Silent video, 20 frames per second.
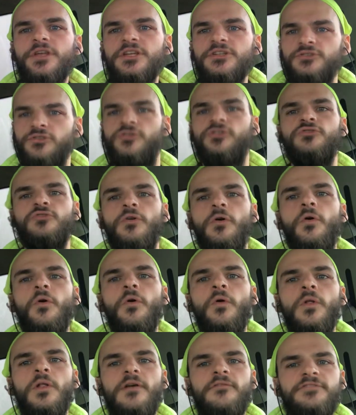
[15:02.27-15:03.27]

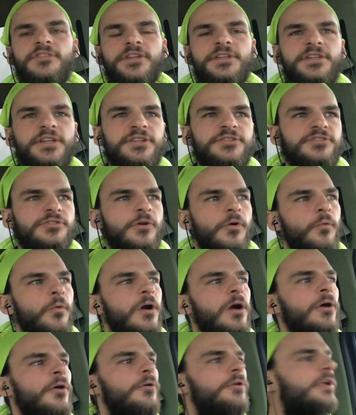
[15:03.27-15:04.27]
control of the digital
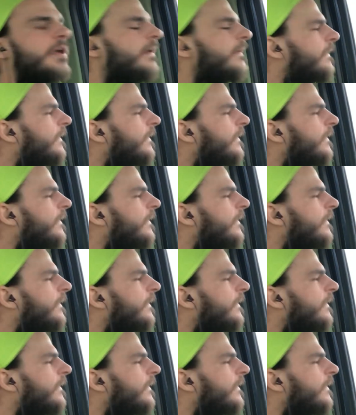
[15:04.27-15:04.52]
world.